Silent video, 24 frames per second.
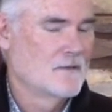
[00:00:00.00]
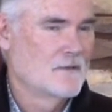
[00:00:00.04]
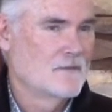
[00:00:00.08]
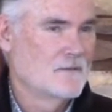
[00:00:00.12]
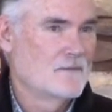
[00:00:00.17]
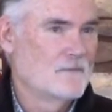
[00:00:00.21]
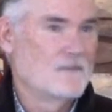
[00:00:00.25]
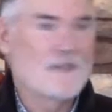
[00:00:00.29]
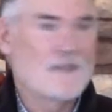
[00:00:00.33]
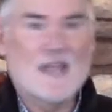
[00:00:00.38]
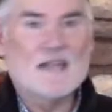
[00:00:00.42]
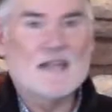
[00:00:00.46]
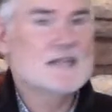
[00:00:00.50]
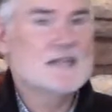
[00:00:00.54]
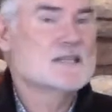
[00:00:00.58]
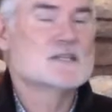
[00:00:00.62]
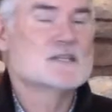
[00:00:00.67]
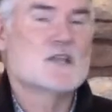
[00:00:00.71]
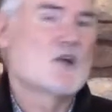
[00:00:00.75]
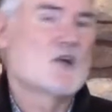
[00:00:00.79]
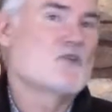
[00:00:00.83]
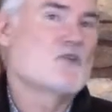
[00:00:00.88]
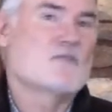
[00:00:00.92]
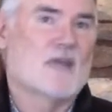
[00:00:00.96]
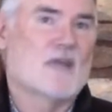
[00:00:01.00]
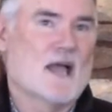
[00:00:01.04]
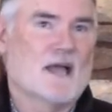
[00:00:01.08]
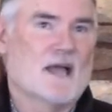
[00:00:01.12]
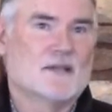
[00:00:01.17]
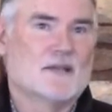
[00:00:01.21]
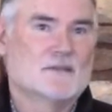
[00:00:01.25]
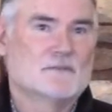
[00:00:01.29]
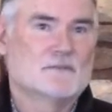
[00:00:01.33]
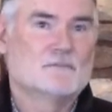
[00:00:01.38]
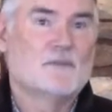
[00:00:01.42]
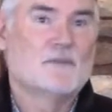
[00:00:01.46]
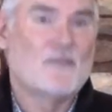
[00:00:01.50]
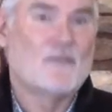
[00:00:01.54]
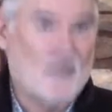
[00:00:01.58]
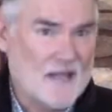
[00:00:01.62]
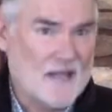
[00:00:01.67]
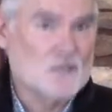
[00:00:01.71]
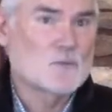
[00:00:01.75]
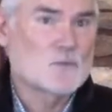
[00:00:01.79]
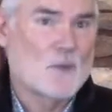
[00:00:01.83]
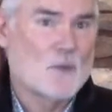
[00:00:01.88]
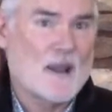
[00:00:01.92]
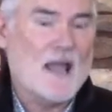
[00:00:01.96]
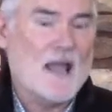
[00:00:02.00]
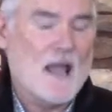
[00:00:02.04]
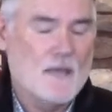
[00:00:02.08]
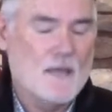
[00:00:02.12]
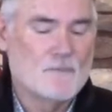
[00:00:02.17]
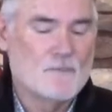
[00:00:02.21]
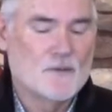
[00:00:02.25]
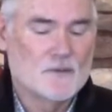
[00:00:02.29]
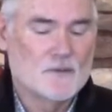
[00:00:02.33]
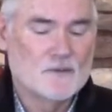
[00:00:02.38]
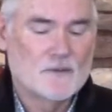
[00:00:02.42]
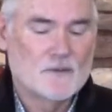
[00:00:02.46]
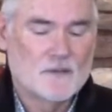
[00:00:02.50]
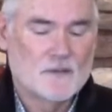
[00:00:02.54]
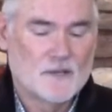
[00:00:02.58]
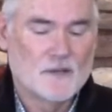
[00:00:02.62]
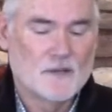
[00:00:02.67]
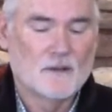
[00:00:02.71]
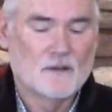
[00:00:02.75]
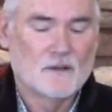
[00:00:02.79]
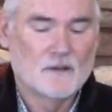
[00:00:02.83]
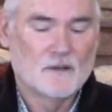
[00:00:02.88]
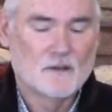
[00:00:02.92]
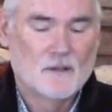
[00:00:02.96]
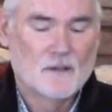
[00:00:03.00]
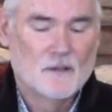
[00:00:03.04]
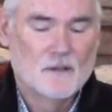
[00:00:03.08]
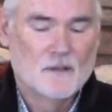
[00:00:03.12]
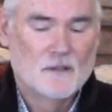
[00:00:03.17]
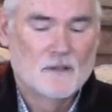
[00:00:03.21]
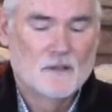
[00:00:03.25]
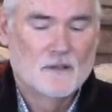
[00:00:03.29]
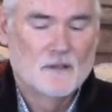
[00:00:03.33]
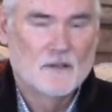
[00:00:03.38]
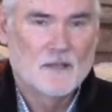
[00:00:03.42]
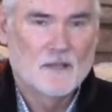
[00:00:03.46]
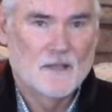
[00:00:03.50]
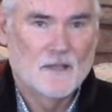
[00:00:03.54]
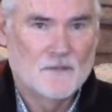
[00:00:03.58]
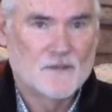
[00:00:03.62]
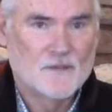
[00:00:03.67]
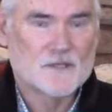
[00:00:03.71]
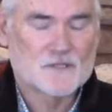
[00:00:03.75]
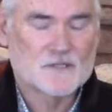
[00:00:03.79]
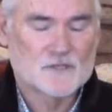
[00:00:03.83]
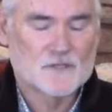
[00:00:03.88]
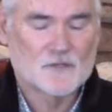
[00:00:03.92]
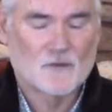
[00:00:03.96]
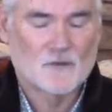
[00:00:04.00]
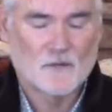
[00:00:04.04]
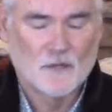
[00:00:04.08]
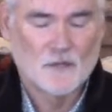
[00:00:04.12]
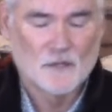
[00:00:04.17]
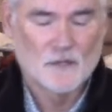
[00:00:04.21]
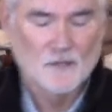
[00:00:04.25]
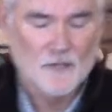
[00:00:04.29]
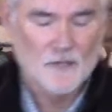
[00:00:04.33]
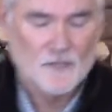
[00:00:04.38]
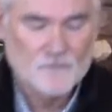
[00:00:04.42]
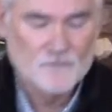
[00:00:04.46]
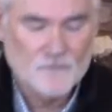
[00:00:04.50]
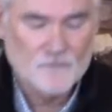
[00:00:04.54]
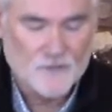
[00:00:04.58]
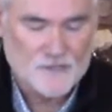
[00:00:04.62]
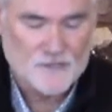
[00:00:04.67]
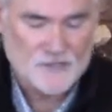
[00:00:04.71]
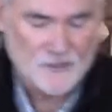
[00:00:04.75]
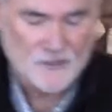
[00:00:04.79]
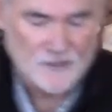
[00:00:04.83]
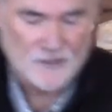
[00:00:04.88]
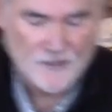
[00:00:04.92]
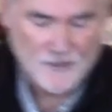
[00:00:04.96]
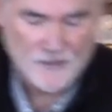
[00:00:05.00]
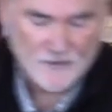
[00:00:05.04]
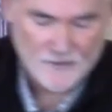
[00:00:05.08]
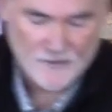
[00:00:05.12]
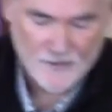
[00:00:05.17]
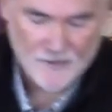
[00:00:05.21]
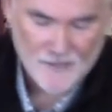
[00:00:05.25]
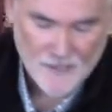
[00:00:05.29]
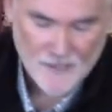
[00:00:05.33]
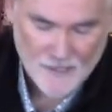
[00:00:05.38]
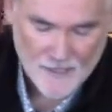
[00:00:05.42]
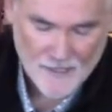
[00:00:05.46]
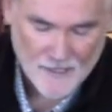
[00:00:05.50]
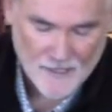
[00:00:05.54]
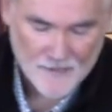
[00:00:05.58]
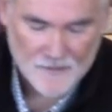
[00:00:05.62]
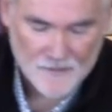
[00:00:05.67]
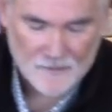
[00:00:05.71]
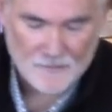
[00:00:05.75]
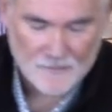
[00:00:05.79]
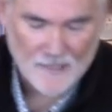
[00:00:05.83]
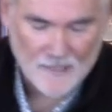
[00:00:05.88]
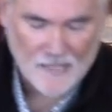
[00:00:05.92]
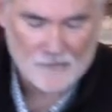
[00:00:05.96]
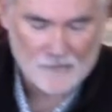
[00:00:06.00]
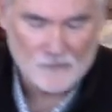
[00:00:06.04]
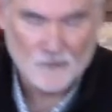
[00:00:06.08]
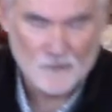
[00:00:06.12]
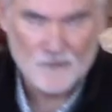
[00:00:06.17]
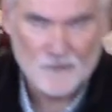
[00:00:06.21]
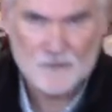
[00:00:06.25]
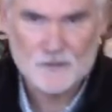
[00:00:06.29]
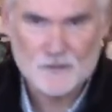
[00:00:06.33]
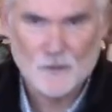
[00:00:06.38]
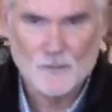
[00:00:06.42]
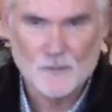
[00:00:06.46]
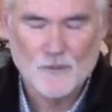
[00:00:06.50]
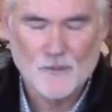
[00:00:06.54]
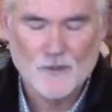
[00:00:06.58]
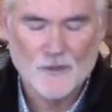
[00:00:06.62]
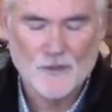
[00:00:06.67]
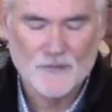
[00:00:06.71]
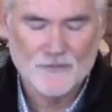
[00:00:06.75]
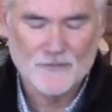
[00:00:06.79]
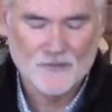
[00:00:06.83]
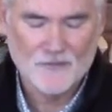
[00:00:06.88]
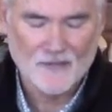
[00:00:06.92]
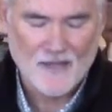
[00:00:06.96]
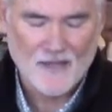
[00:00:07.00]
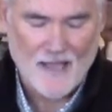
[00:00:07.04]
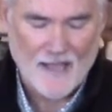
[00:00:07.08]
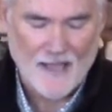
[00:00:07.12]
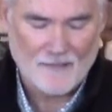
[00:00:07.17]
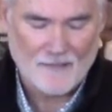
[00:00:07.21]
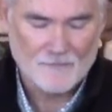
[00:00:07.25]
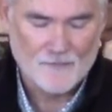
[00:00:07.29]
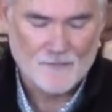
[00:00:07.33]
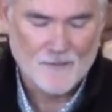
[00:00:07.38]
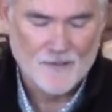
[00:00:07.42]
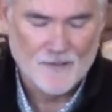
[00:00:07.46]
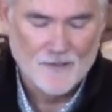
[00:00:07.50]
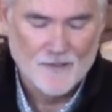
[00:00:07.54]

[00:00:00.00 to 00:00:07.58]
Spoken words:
They didn't know that, but that's what happened here in this story. Look in verse 33 in the Bible that's open on your lap.